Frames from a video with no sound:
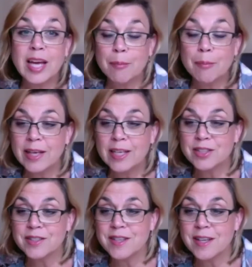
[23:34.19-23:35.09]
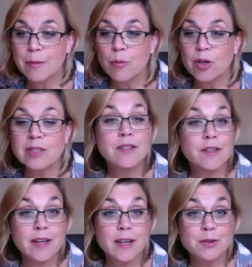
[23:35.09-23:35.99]
applications anymore and to
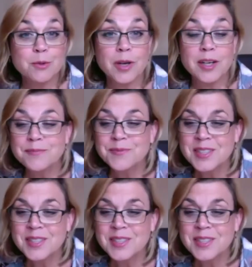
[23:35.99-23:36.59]
look elsewhere.